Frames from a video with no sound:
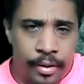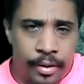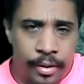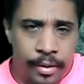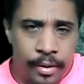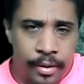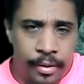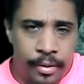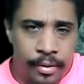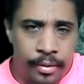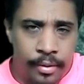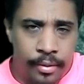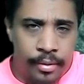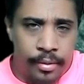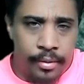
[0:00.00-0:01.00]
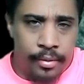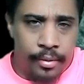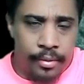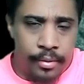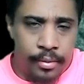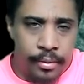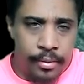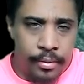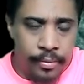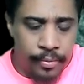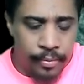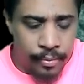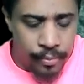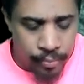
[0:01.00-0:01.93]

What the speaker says: (no one is talking)